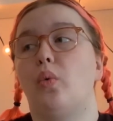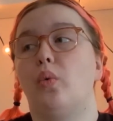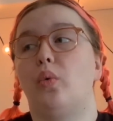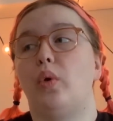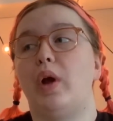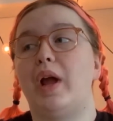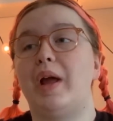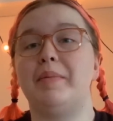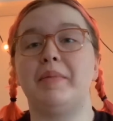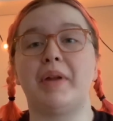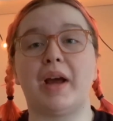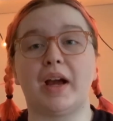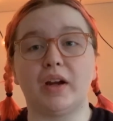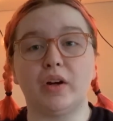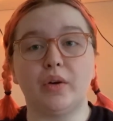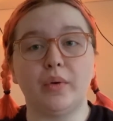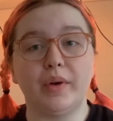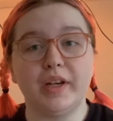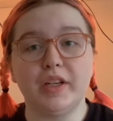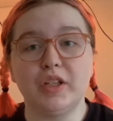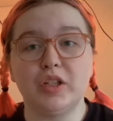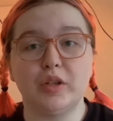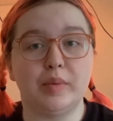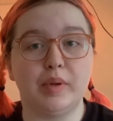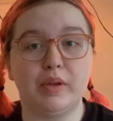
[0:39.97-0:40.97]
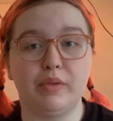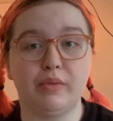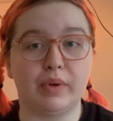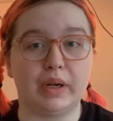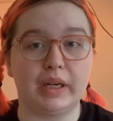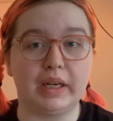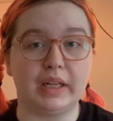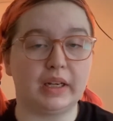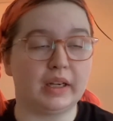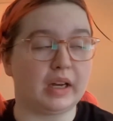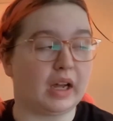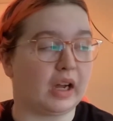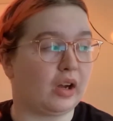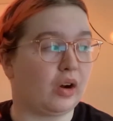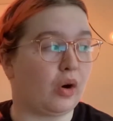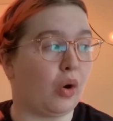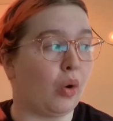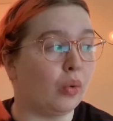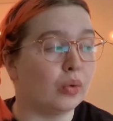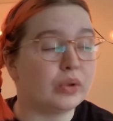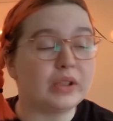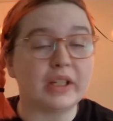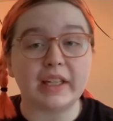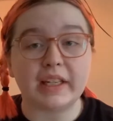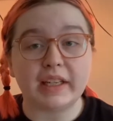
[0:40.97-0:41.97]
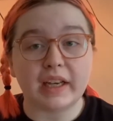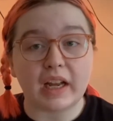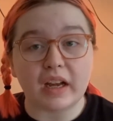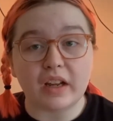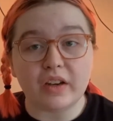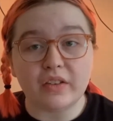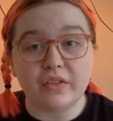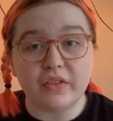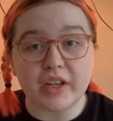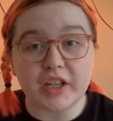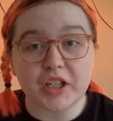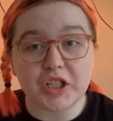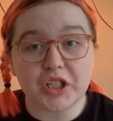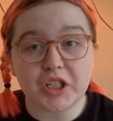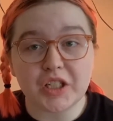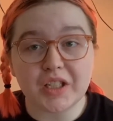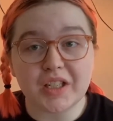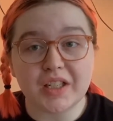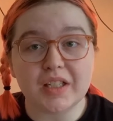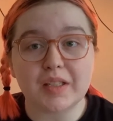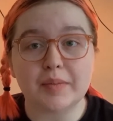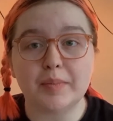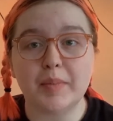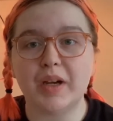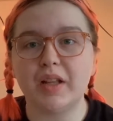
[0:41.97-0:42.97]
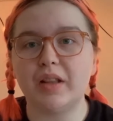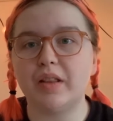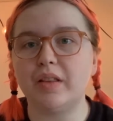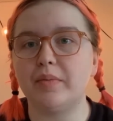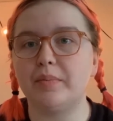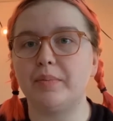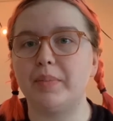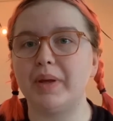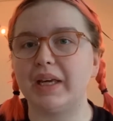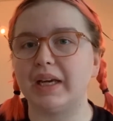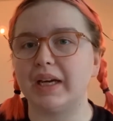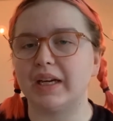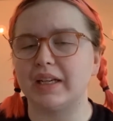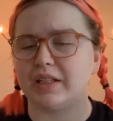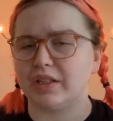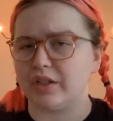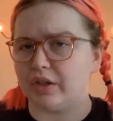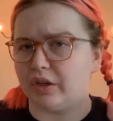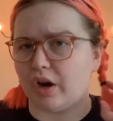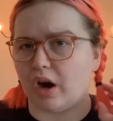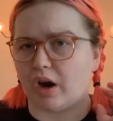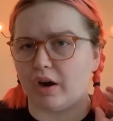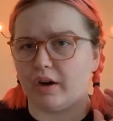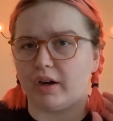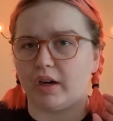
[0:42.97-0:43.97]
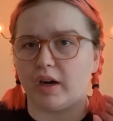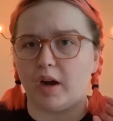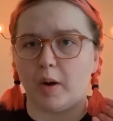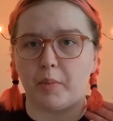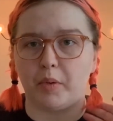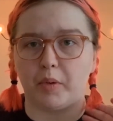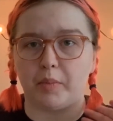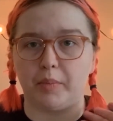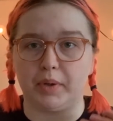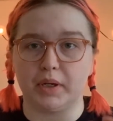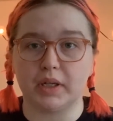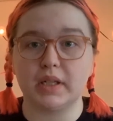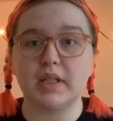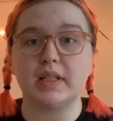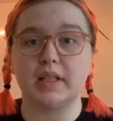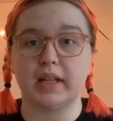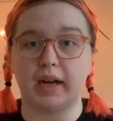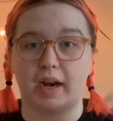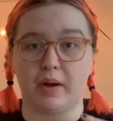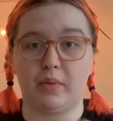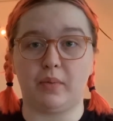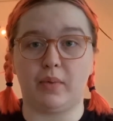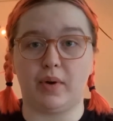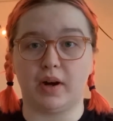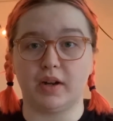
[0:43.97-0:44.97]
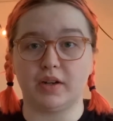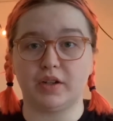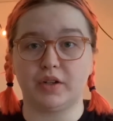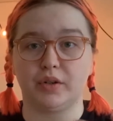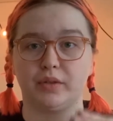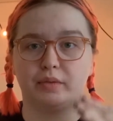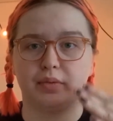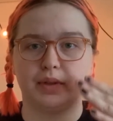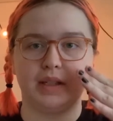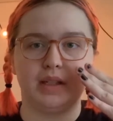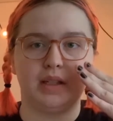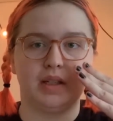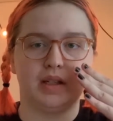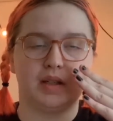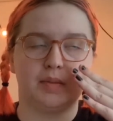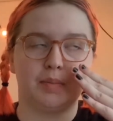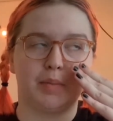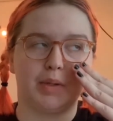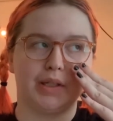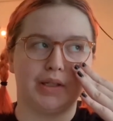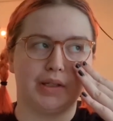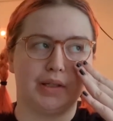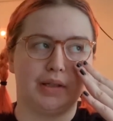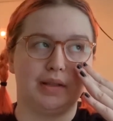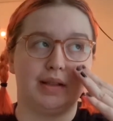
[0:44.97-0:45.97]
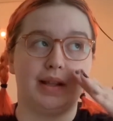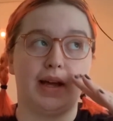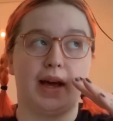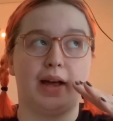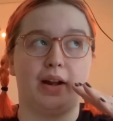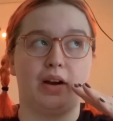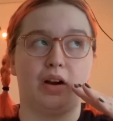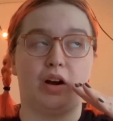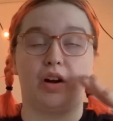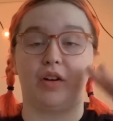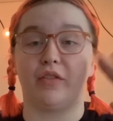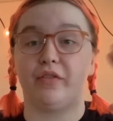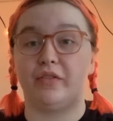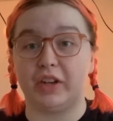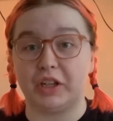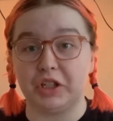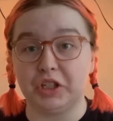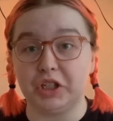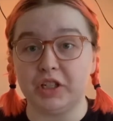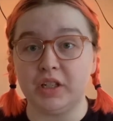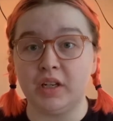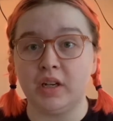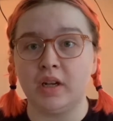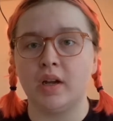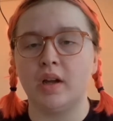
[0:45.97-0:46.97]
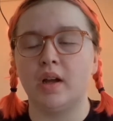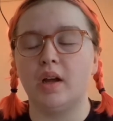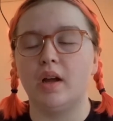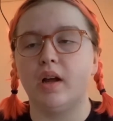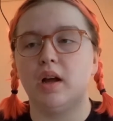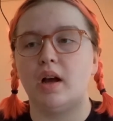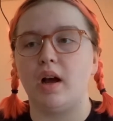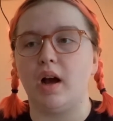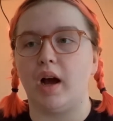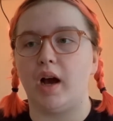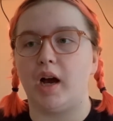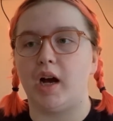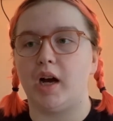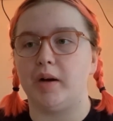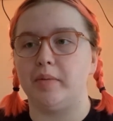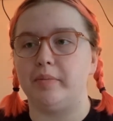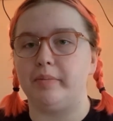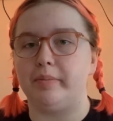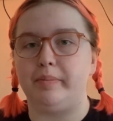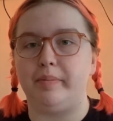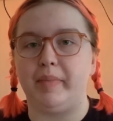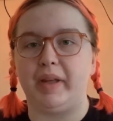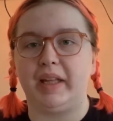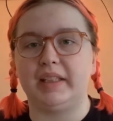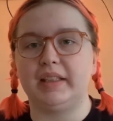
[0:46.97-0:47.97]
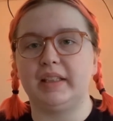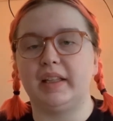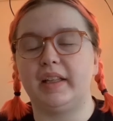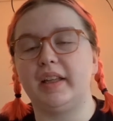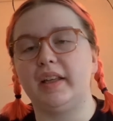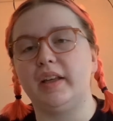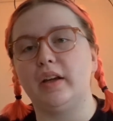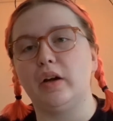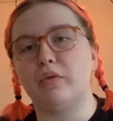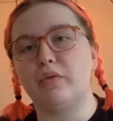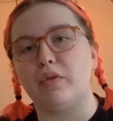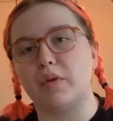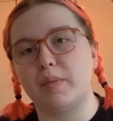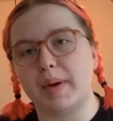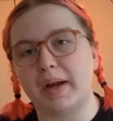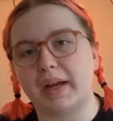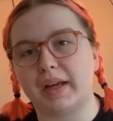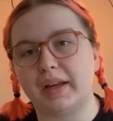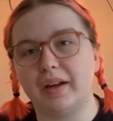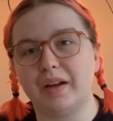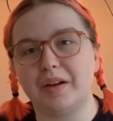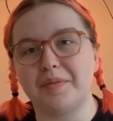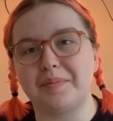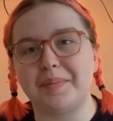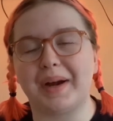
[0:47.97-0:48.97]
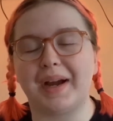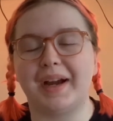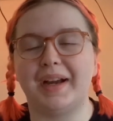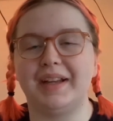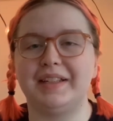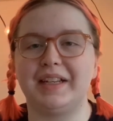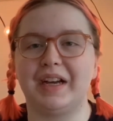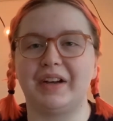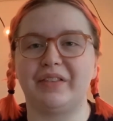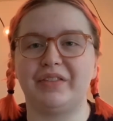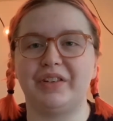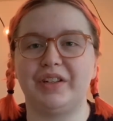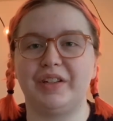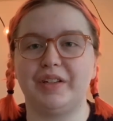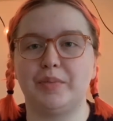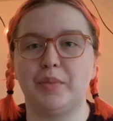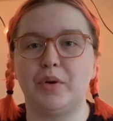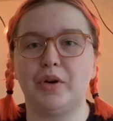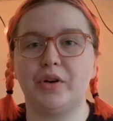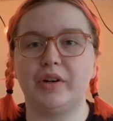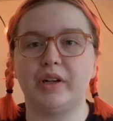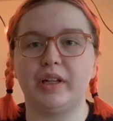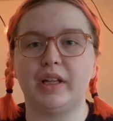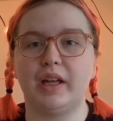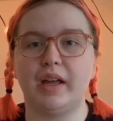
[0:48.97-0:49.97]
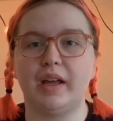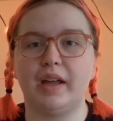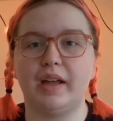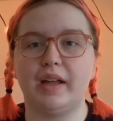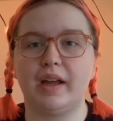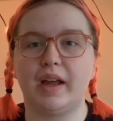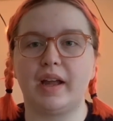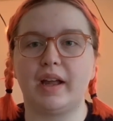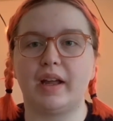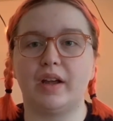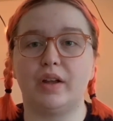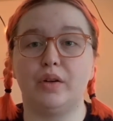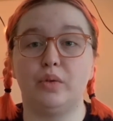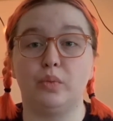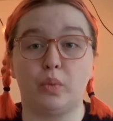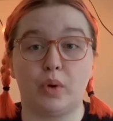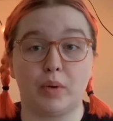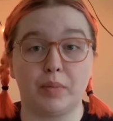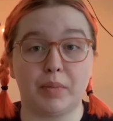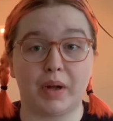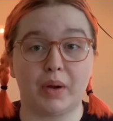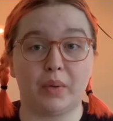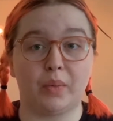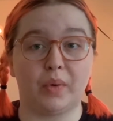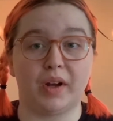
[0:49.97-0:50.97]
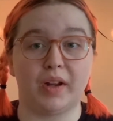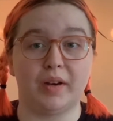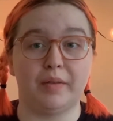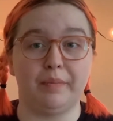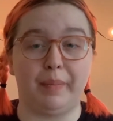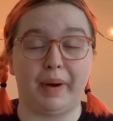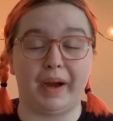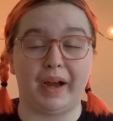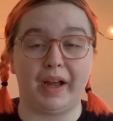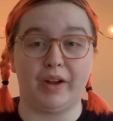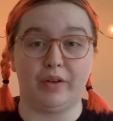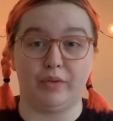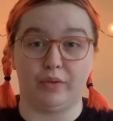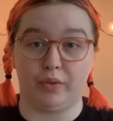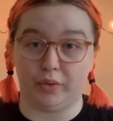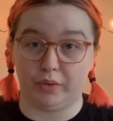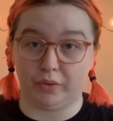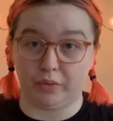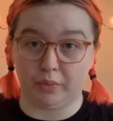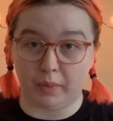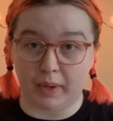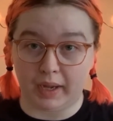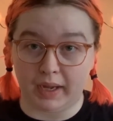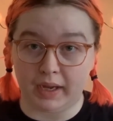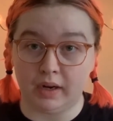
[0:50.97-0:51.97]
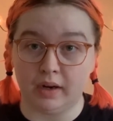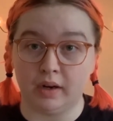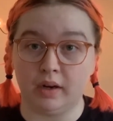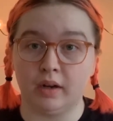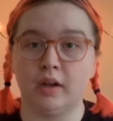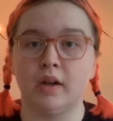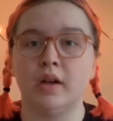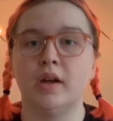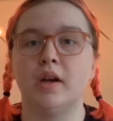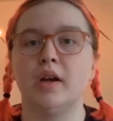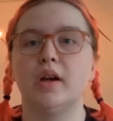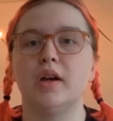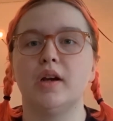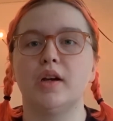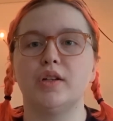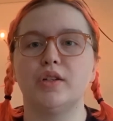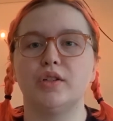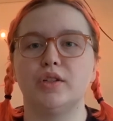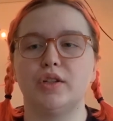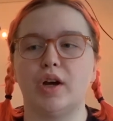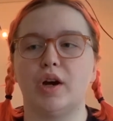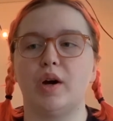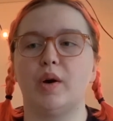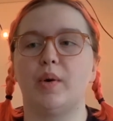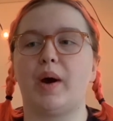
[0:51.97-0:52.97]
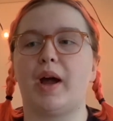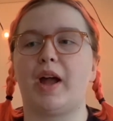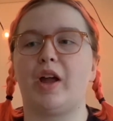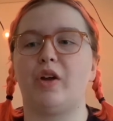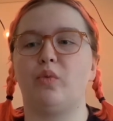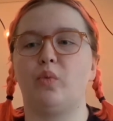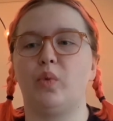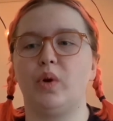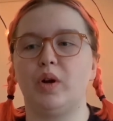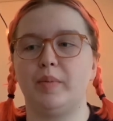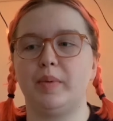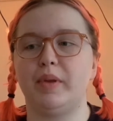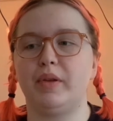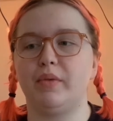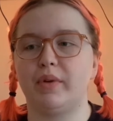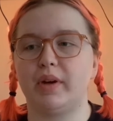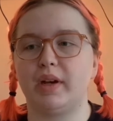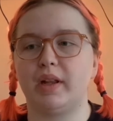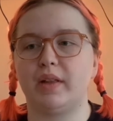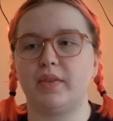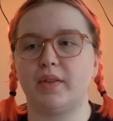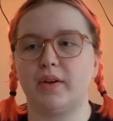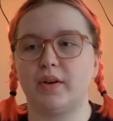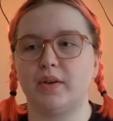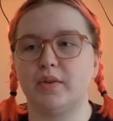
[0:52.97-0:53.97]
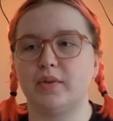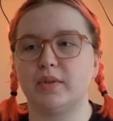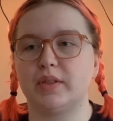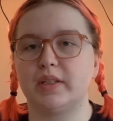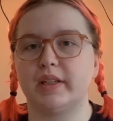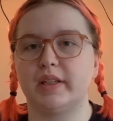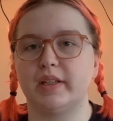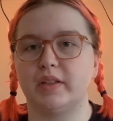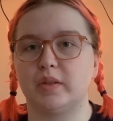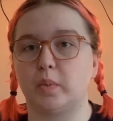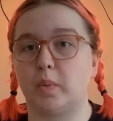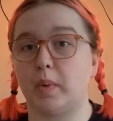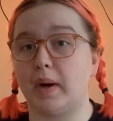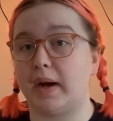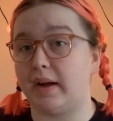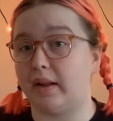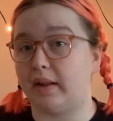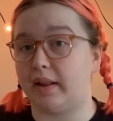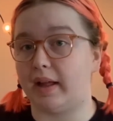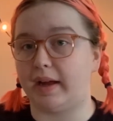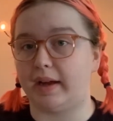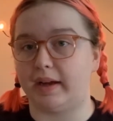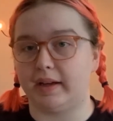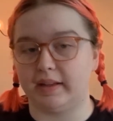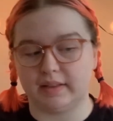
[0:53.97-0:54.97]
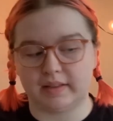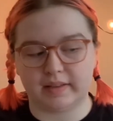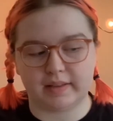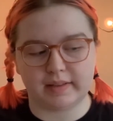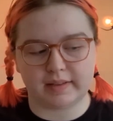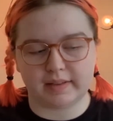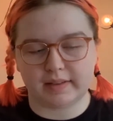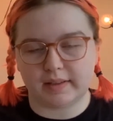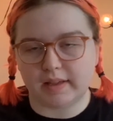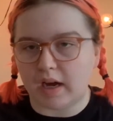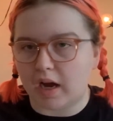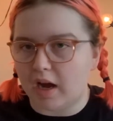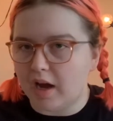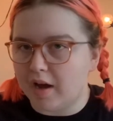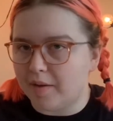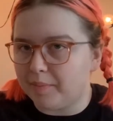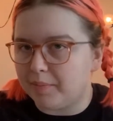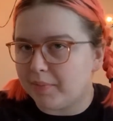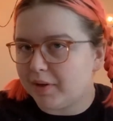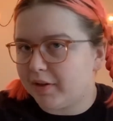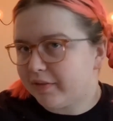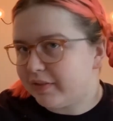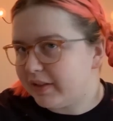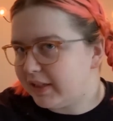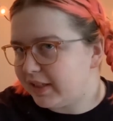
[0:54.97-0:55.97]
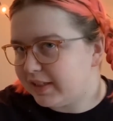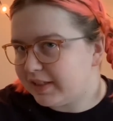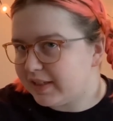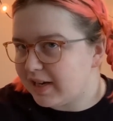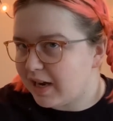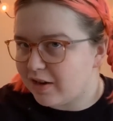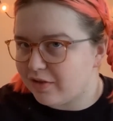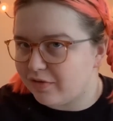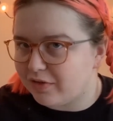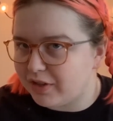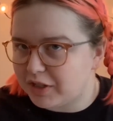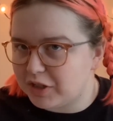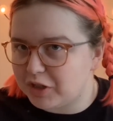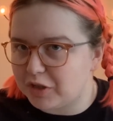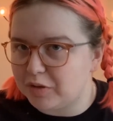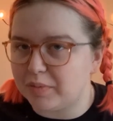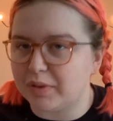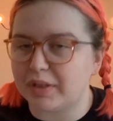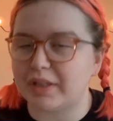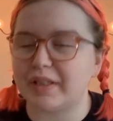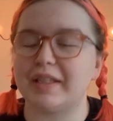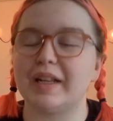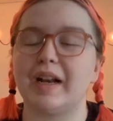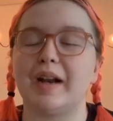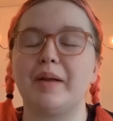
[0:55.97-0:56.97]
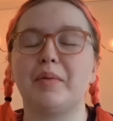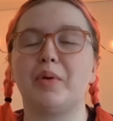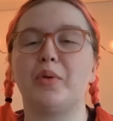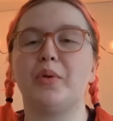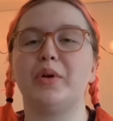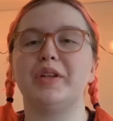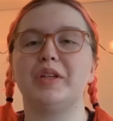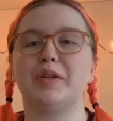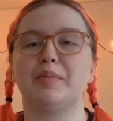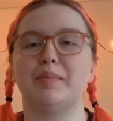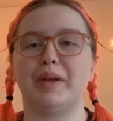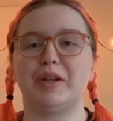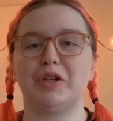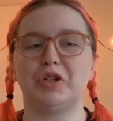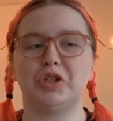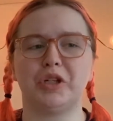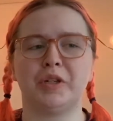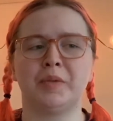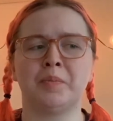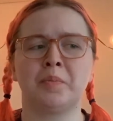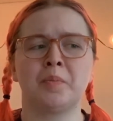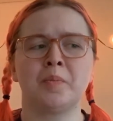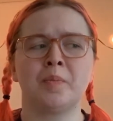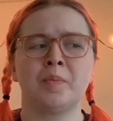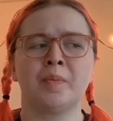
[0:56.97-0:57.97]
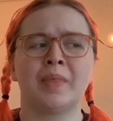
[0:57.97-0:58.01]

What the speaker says: am not going to be reading not only nonfiction this month because there are a couple books that I want to read this month that are fiction, mainly Rebecca by Daphne du Maurier and One by One by Ruth Ware. So I will be reading those as well as some of these nonfiction books that I'm going to mention.